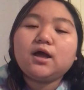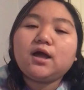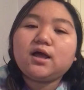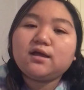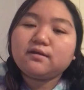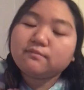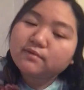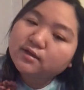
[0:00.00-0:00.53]

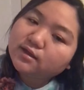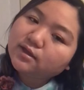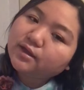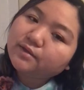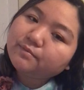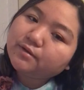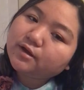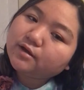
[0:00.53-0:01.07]
I met
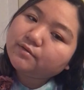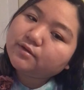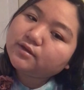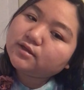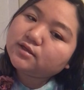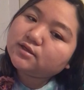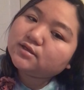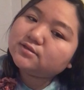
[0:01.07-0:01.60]
him
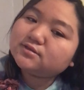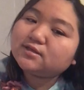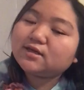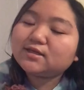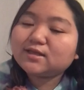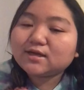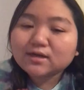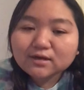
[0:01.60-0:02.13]
probably at
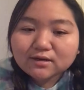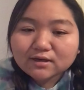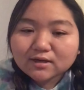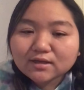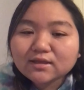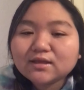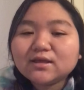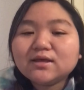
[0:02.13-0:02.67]
the org,